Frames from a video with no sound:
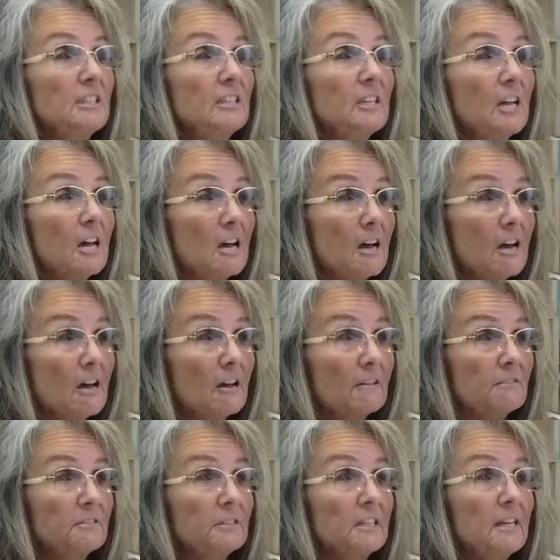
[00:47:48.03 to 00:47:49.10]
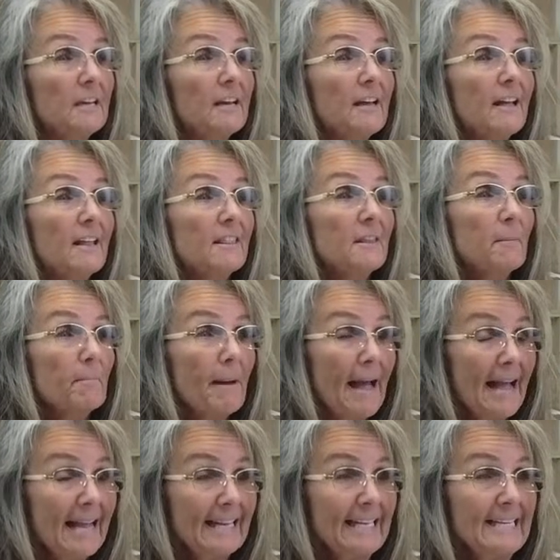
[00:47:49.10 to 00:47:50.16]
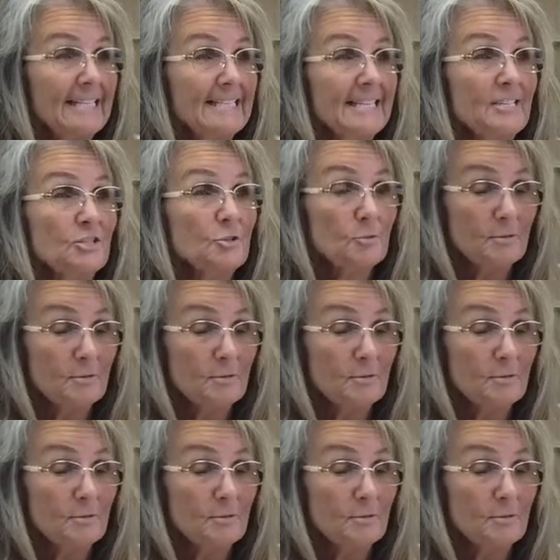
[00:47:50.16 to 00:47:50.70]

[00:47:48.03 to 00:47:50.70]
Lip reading: loves the paintings that you